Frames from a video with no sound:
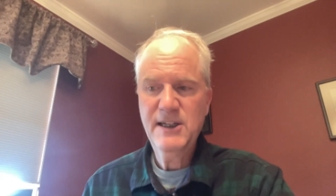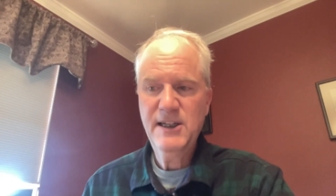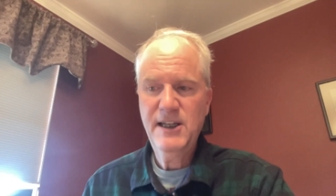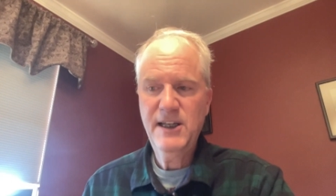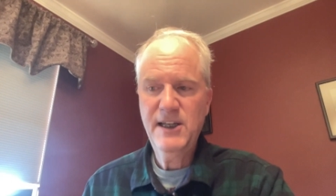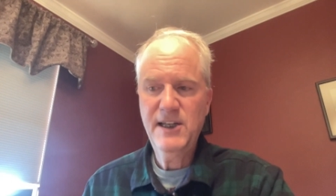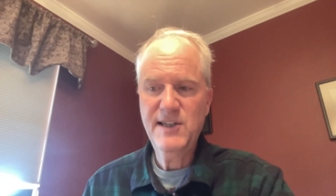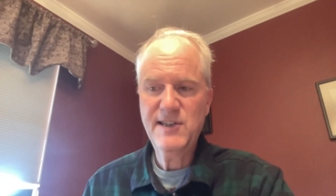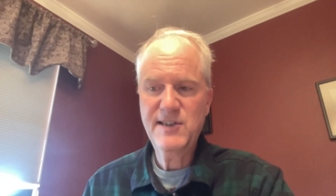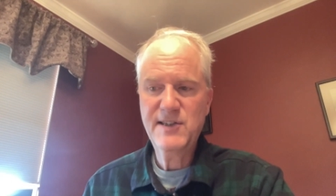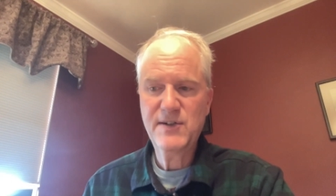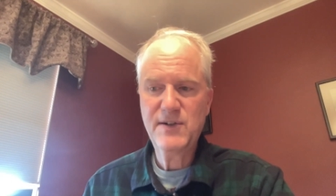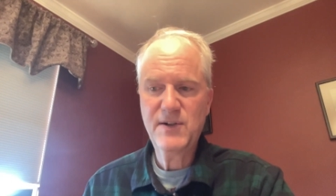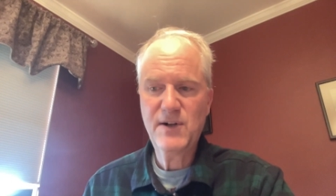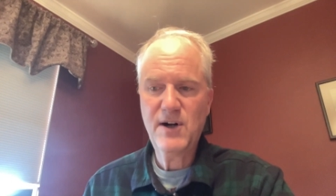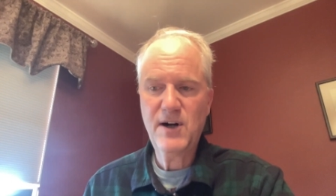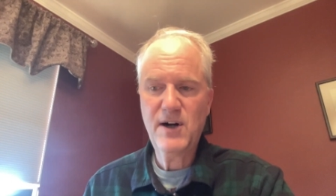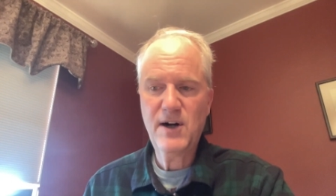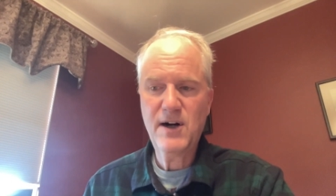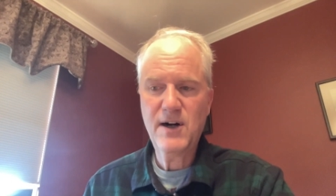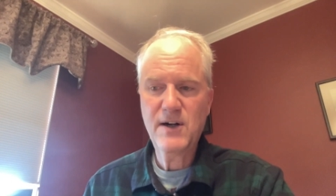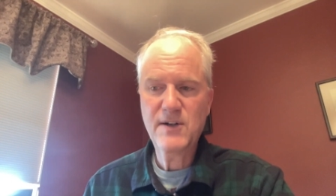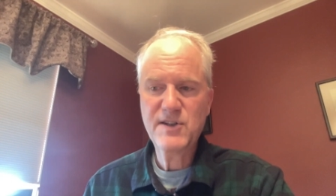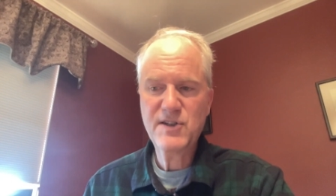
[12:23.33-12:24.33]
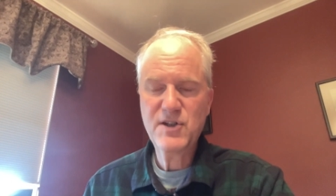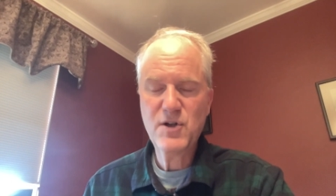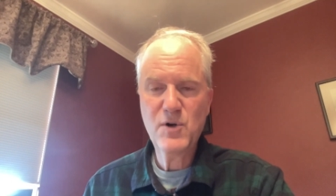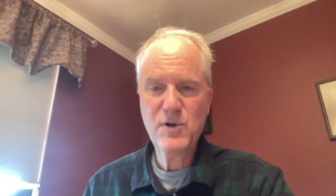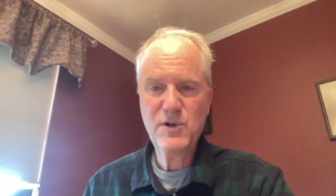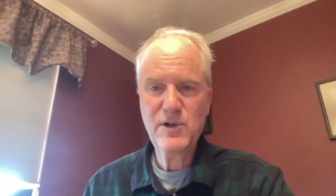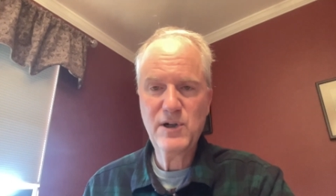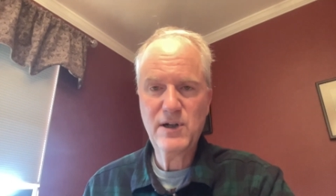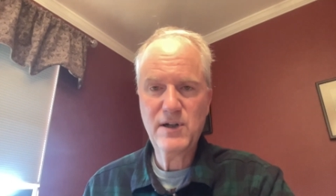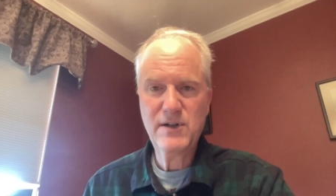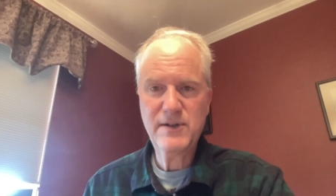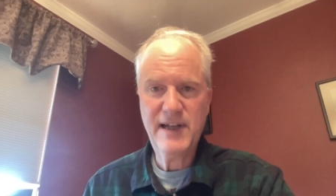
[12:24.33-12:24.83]
is there are
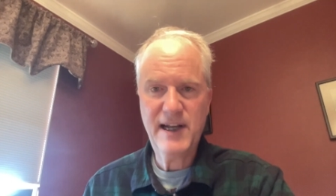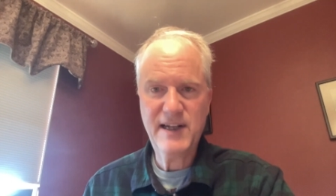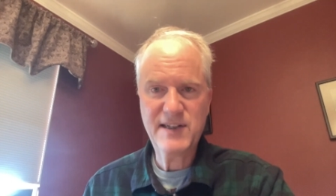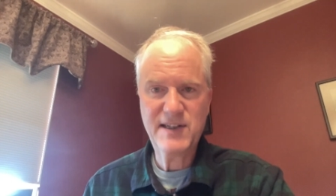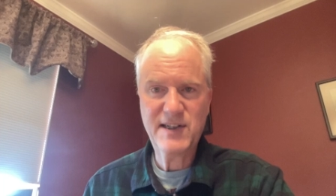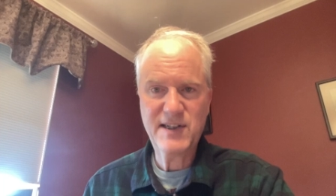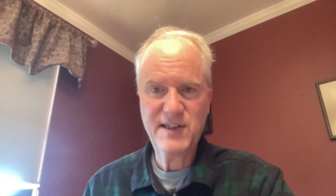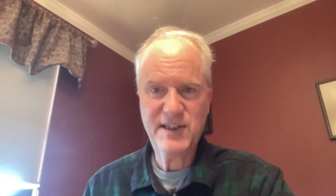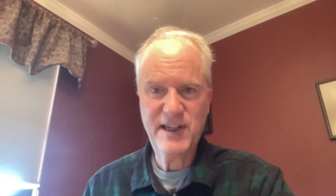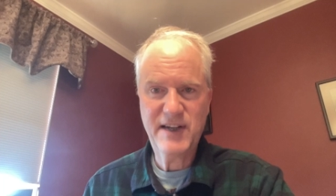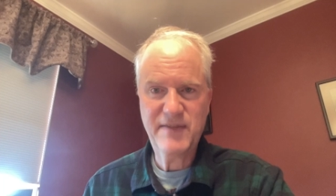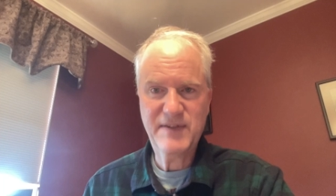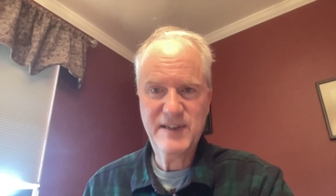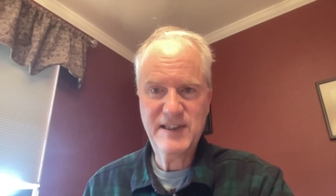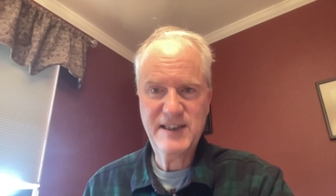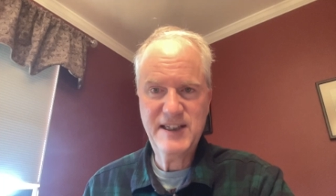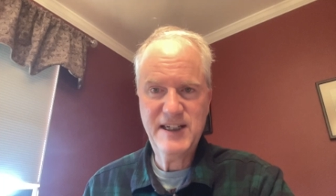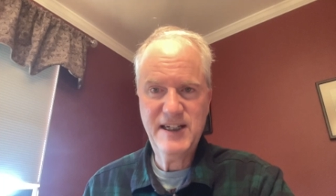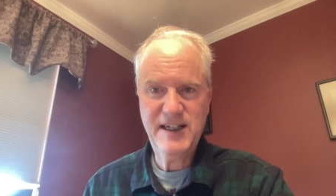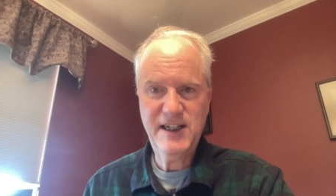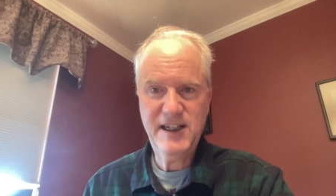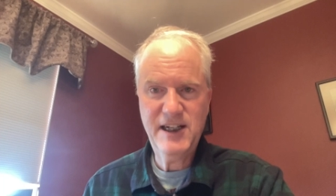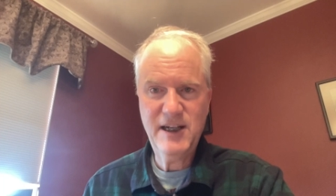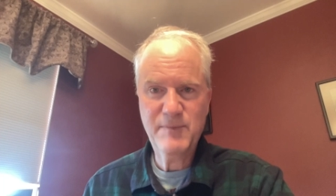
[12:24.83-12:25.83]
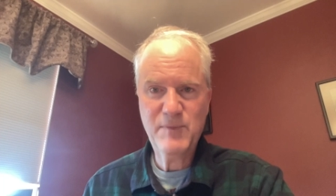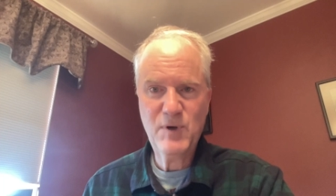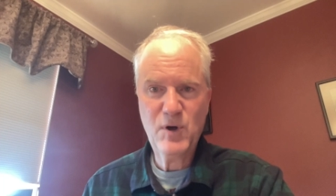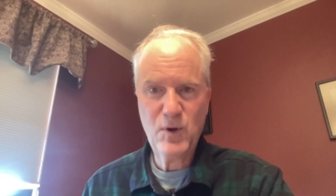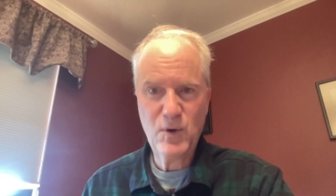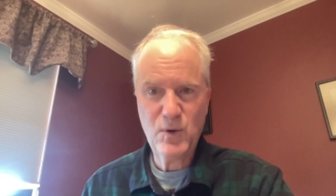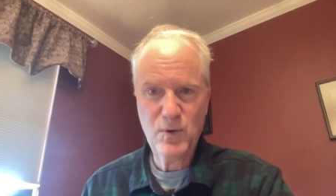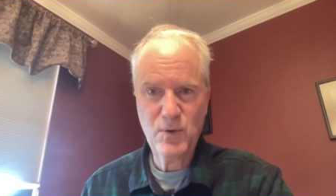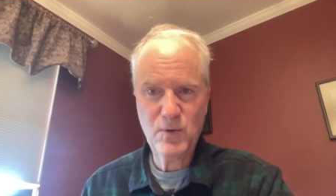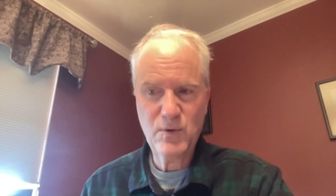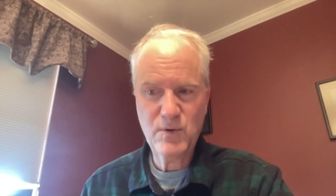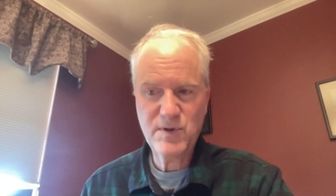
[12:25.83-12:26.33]
so-called SS7 TDM
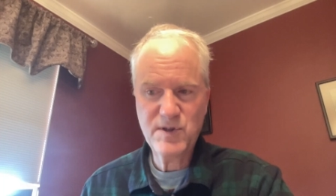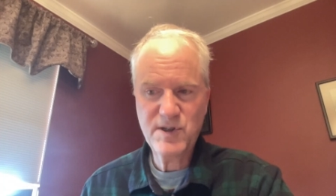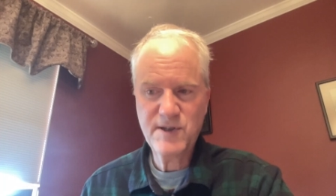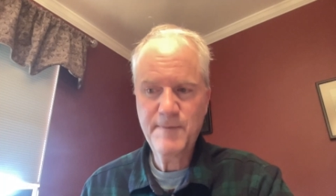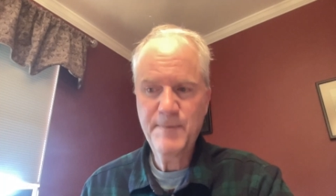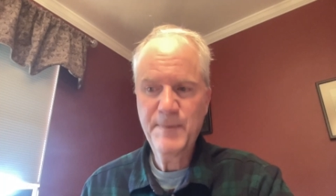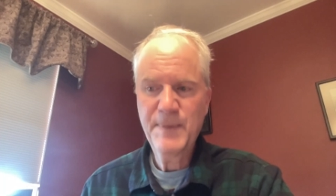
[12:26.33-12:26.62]
holes